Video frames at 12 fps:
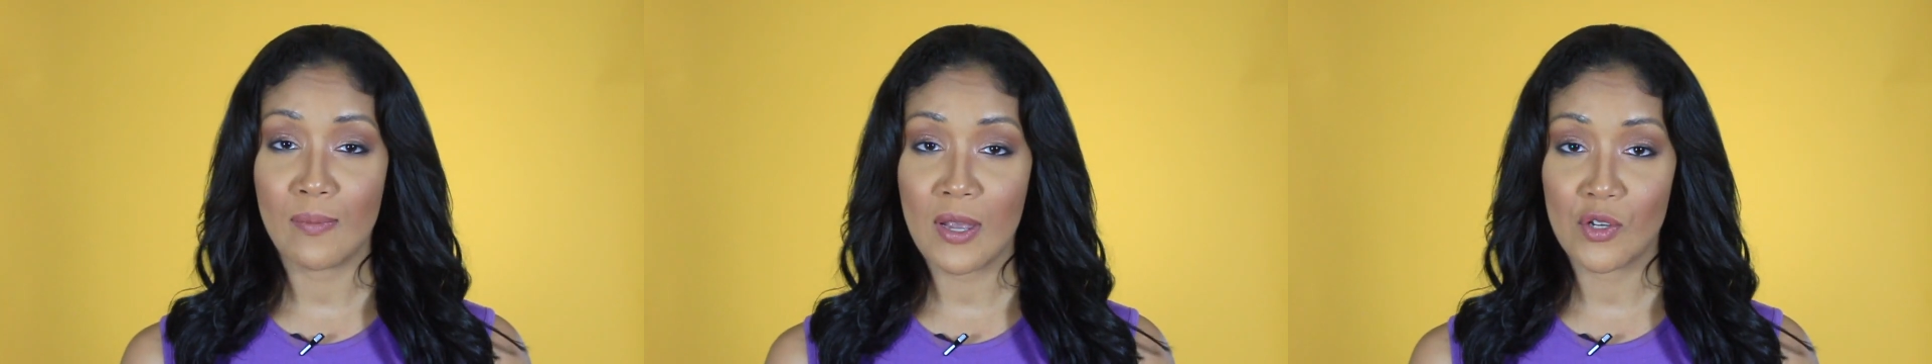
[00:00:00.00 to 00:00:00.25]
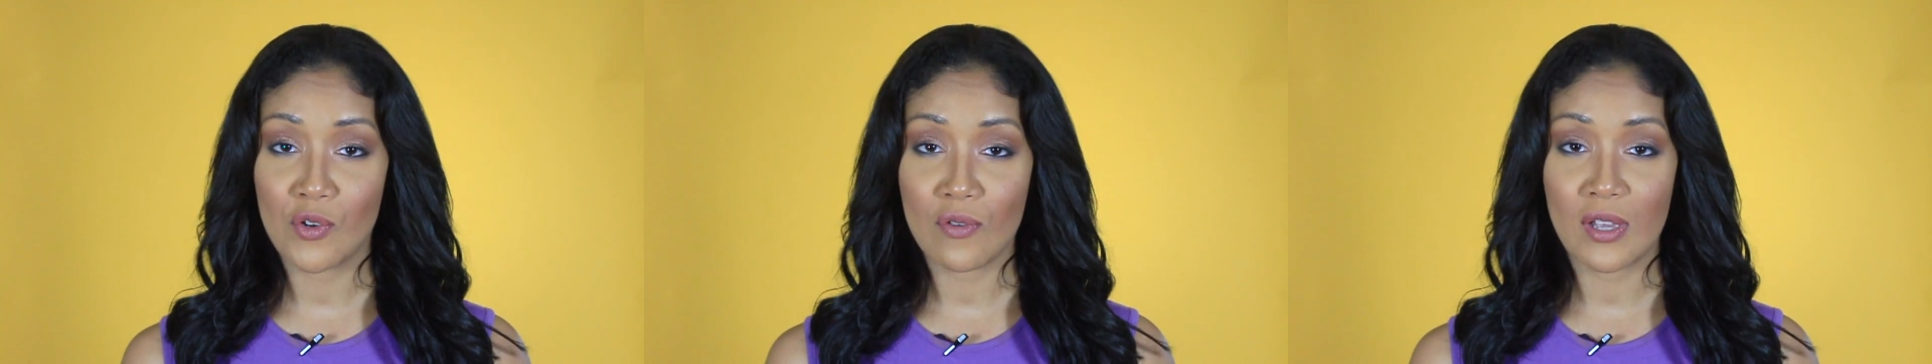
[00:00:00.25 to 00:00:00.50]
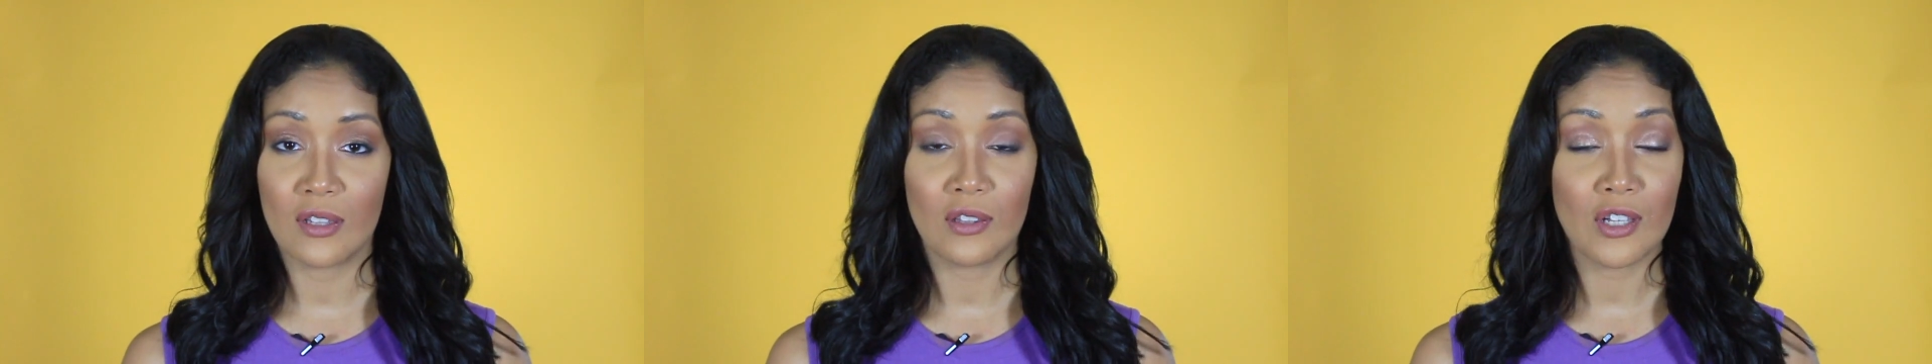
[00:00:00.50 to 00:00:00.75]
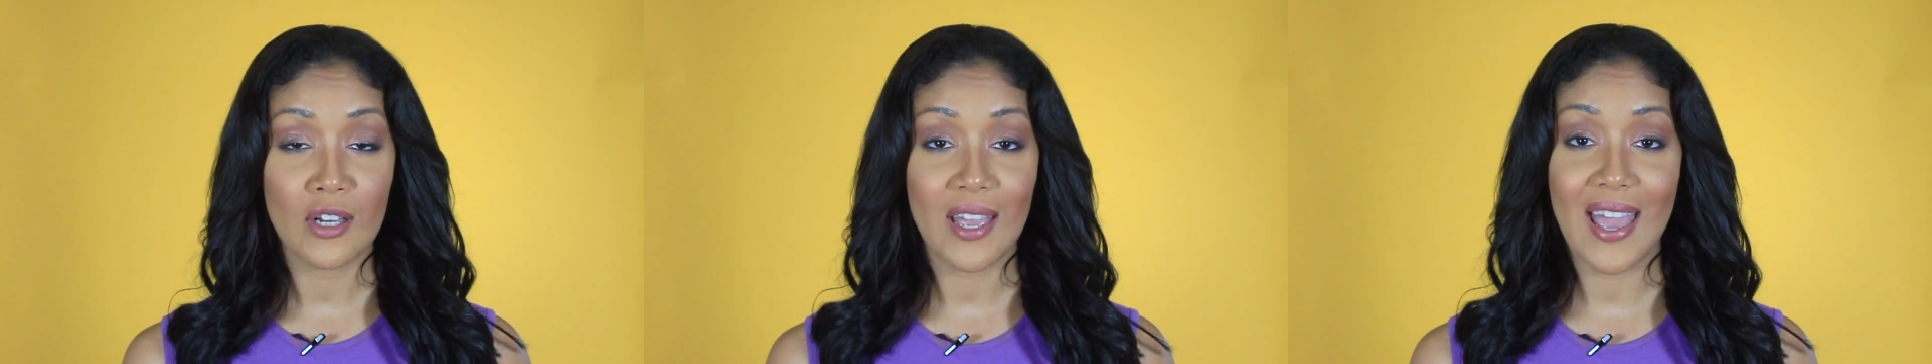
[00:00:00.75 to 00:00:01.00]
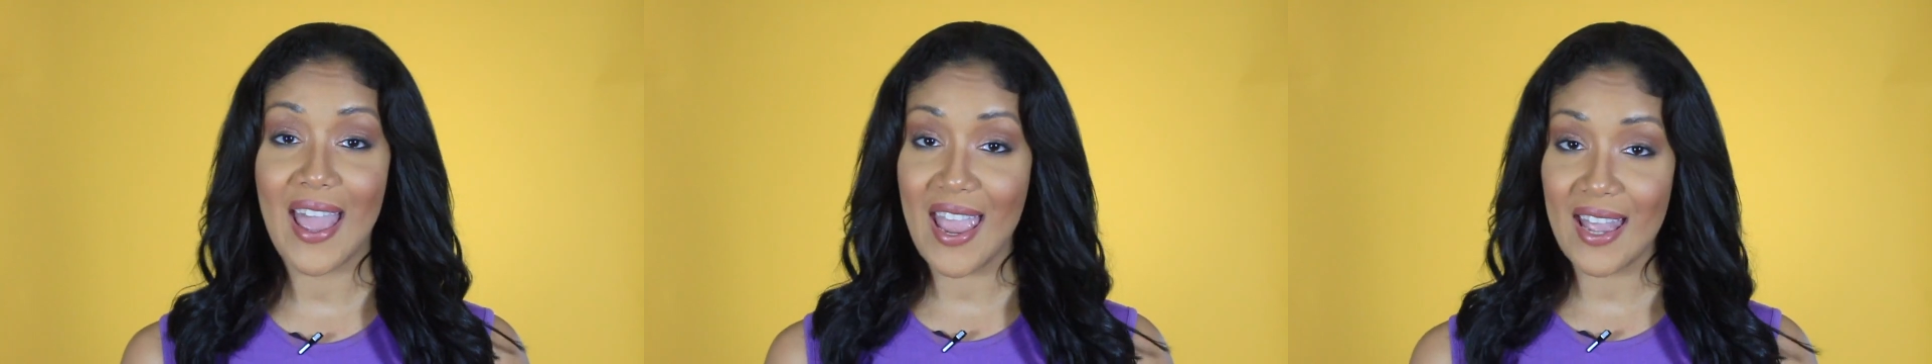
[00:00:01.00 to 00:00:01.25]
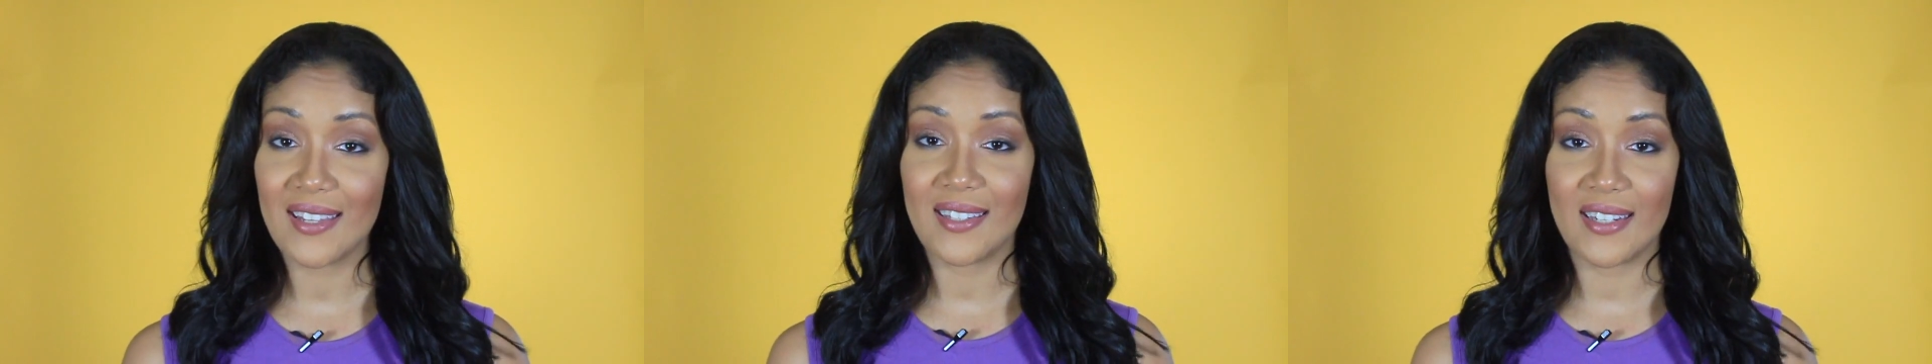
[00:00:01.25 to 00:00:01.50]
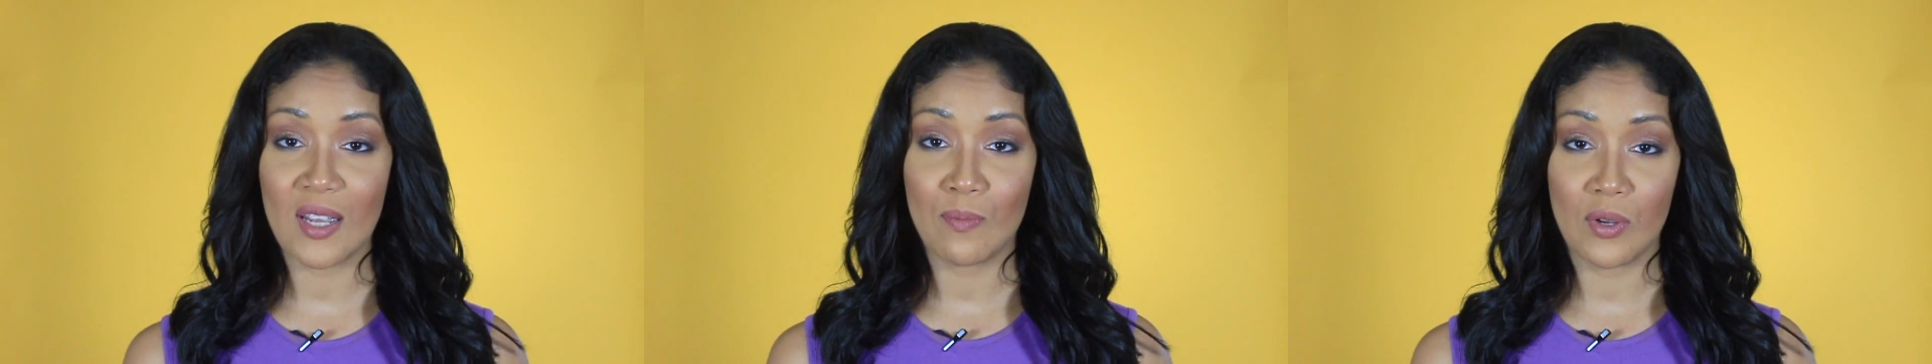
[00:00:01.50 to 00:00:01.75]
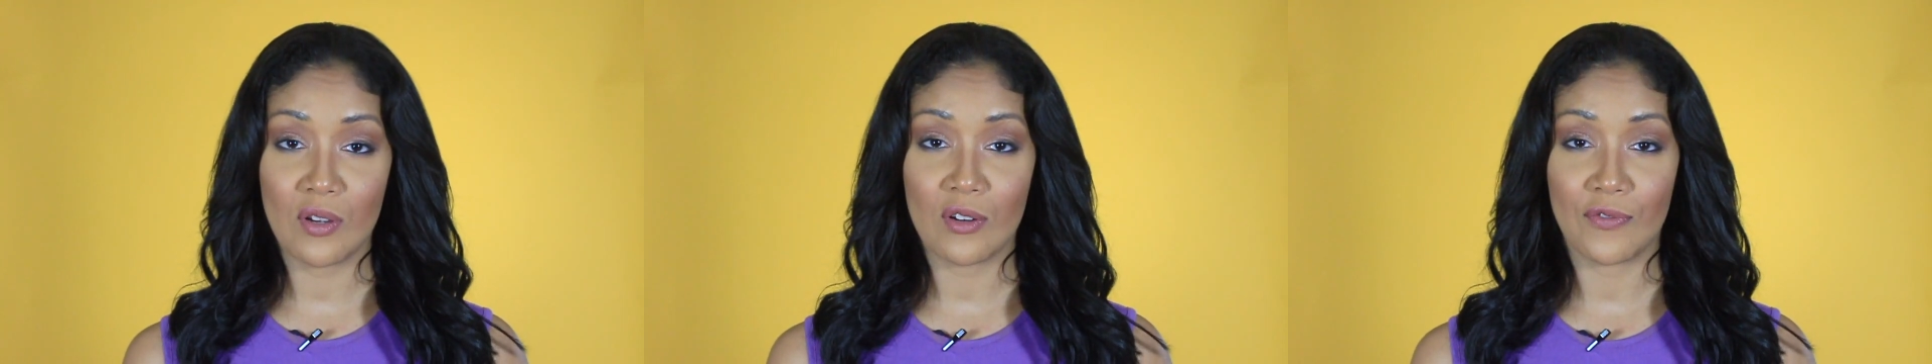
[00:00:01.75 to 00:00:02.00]
to make sure they look and stay
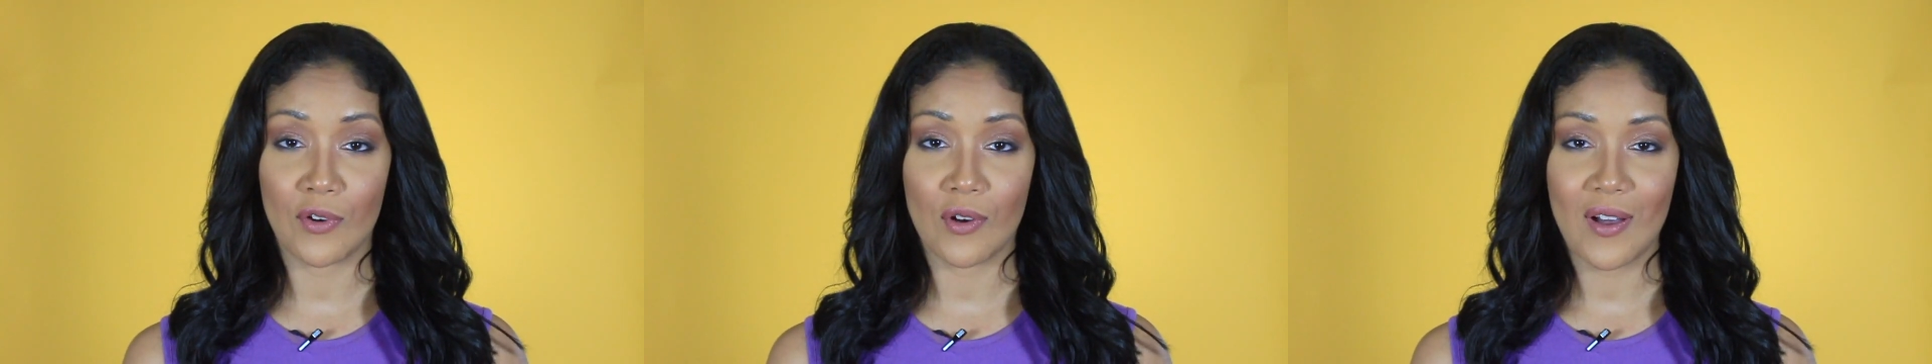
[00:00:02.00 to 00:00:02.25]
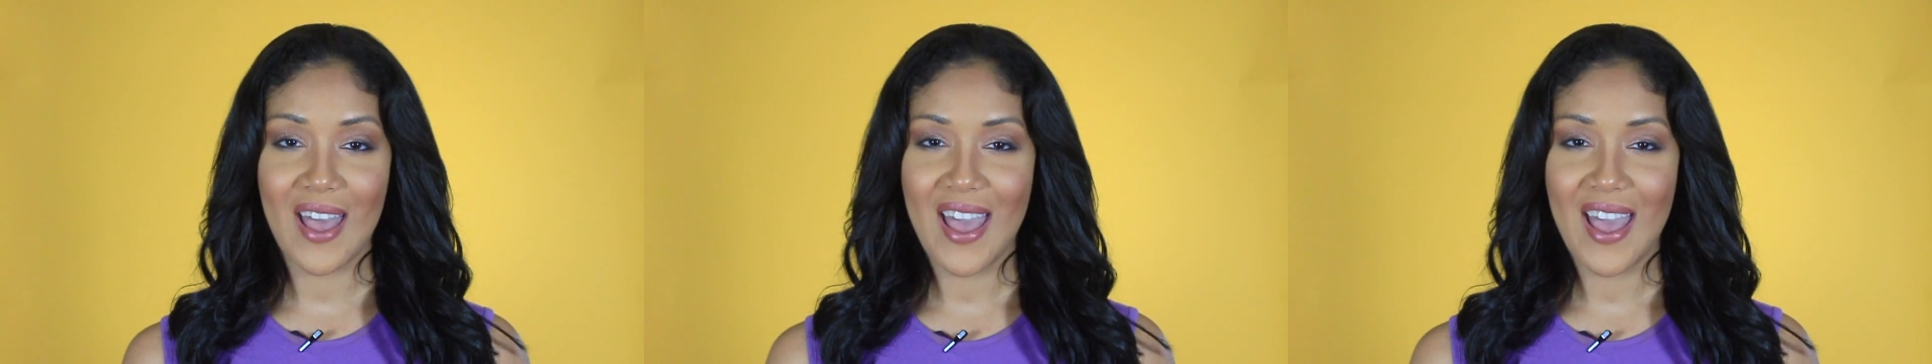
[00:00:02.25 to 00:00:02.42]
beautiful,